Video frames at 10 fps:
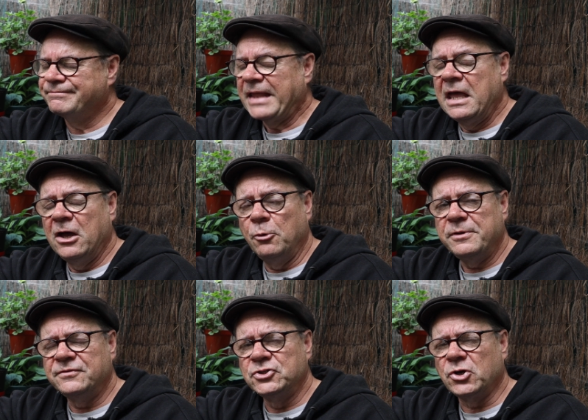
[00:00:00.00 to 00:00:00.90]
I hope
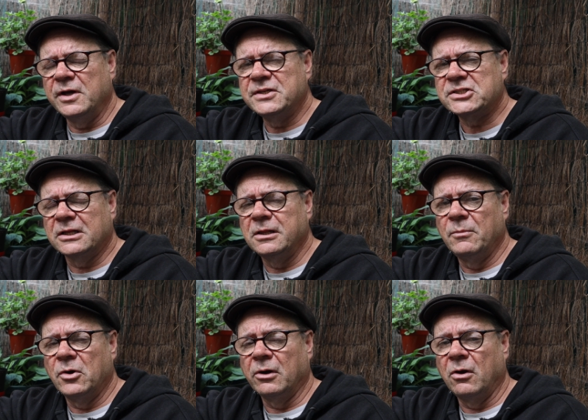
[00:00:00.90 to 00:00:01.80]
you've enjoyed this little
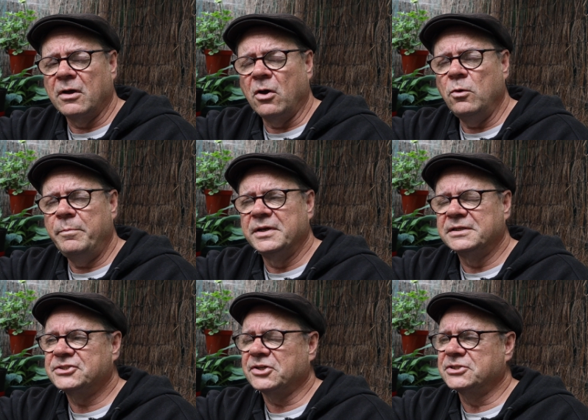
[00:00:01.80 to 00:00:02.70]
monologue. I hope
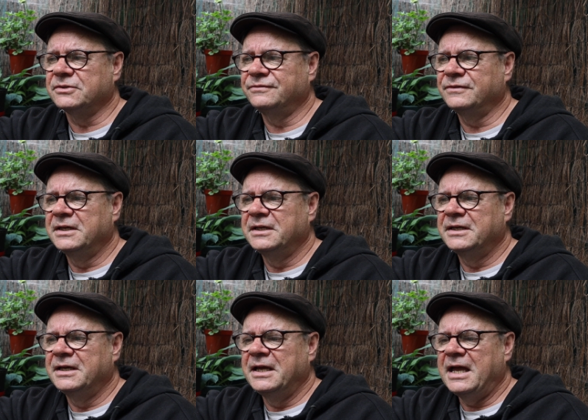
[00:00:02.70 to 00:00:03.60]

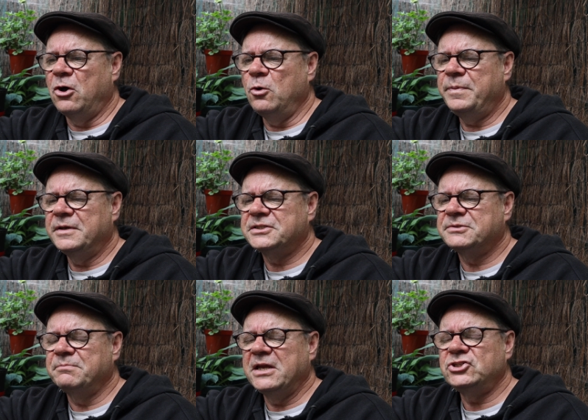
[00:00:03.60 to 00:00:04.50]

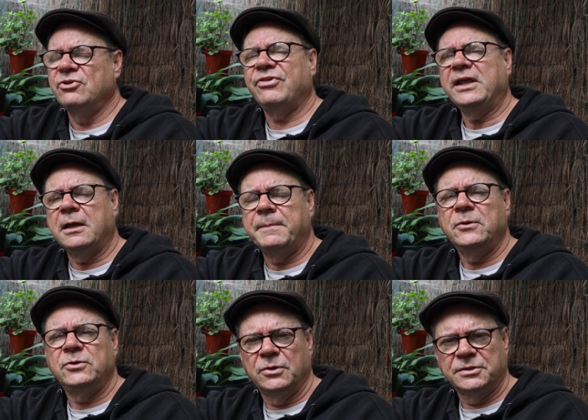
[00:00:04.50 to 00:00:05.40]
it makes you think
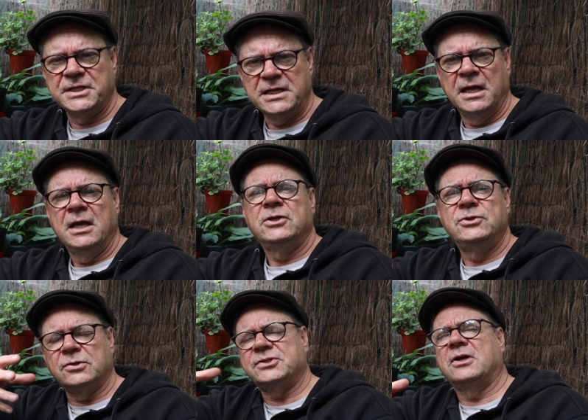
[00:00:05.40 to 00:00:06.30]
about your day,
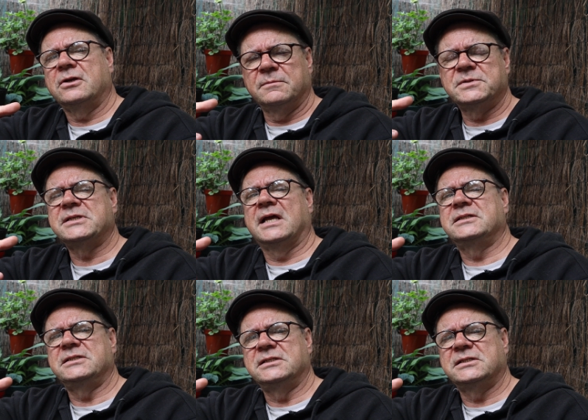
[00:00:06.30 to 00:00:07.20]
your
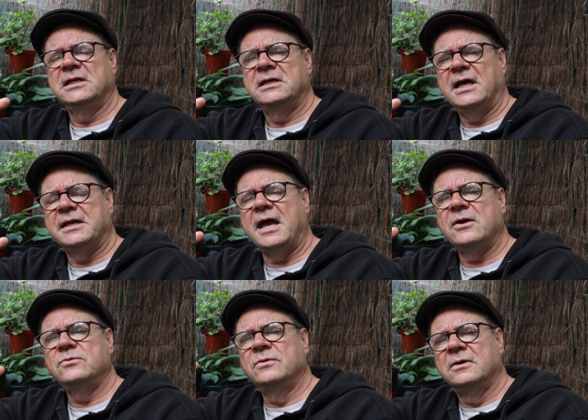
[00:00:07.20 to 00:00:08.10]
circumstances, and
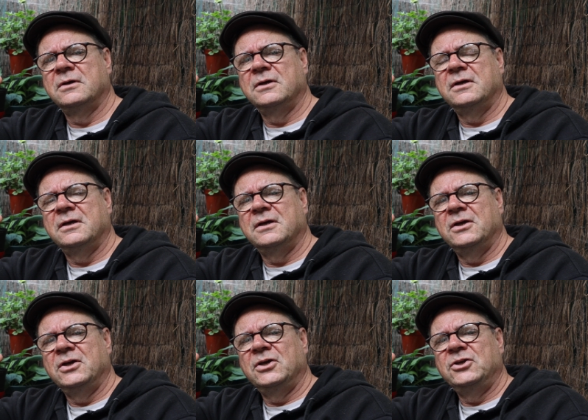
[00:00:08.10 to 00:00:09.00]
how
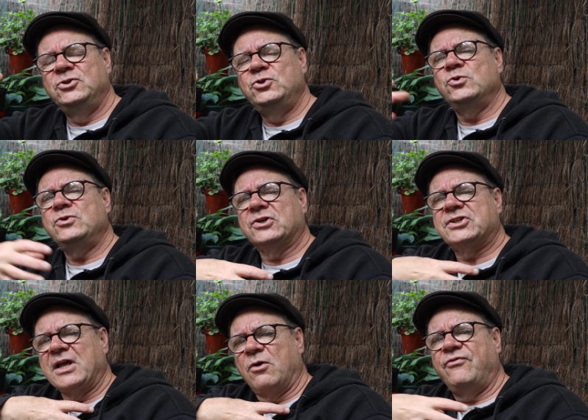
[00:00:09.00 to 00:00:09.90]
you
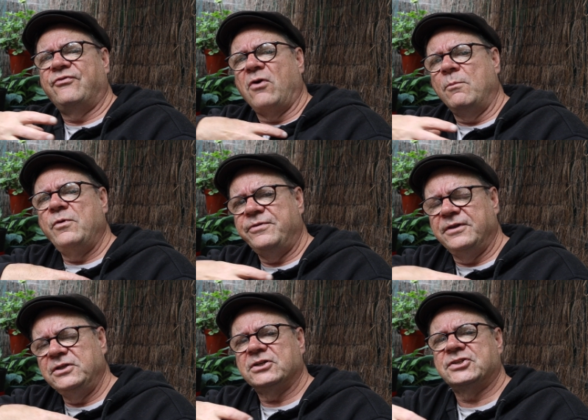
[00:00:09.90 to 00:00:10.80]
yourself, from
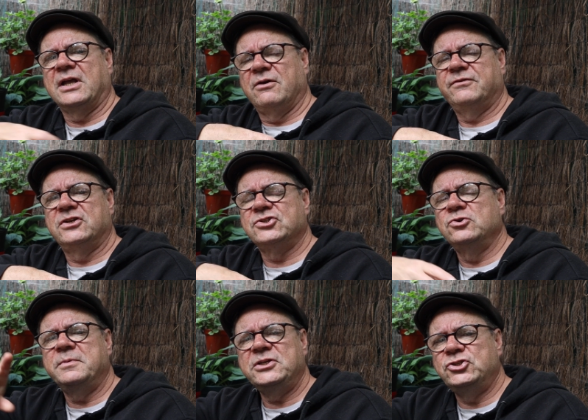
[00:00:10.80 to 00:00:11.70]
within yourself, because
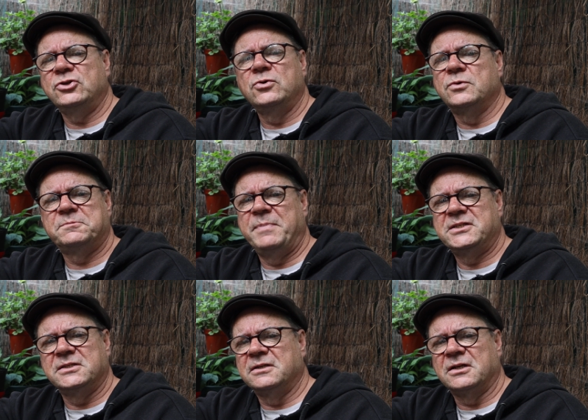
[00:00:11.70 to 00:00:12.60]
nobody should know us
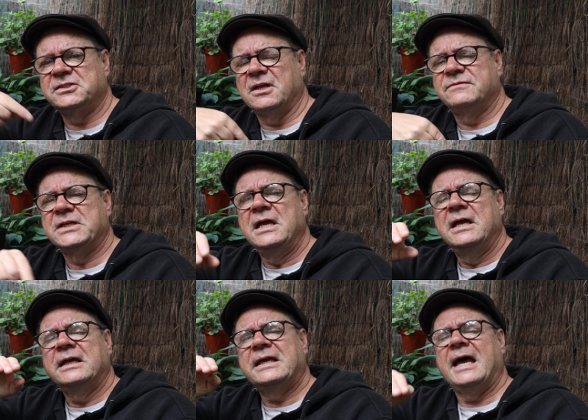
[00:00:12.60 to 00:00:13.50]
better than ourselves,
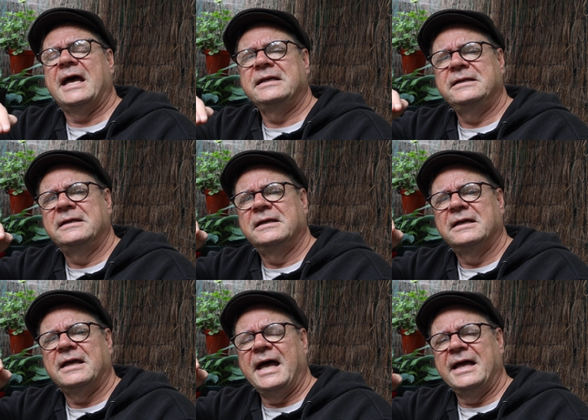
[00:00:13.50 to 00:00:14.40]
can
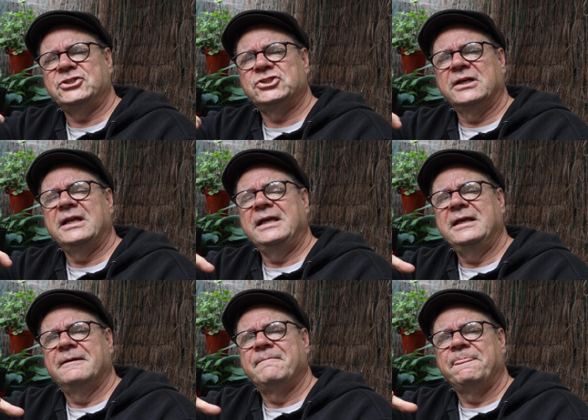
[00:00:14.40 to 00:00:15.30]
actually